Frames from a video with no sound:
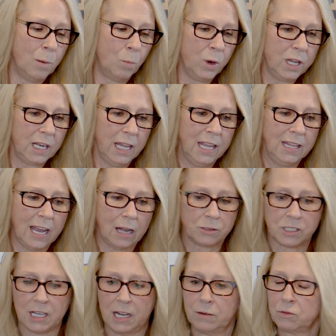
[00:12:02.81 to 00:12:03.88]
We cleaned
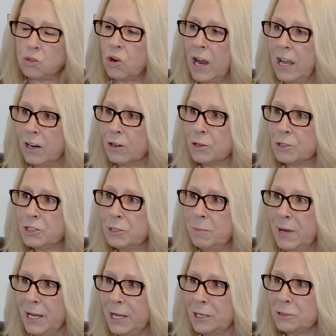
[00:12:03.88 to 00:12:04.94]
outside of trailers to
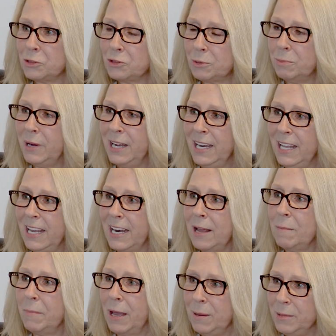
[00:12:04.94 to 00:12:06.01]
make extra money, and
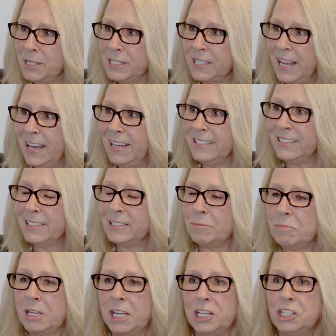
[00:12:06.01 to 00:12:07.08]
I babysat
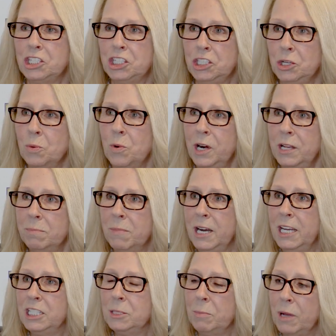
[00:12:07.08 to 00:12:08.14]
because you wanted
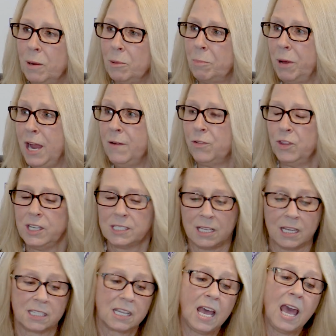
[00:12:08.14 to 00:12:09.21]
money to be able to pay for these
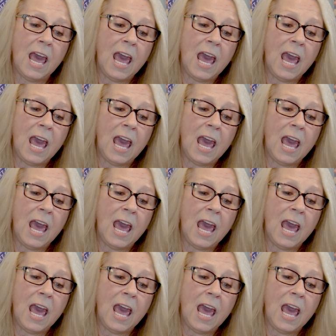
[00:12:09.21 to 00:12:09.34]
things.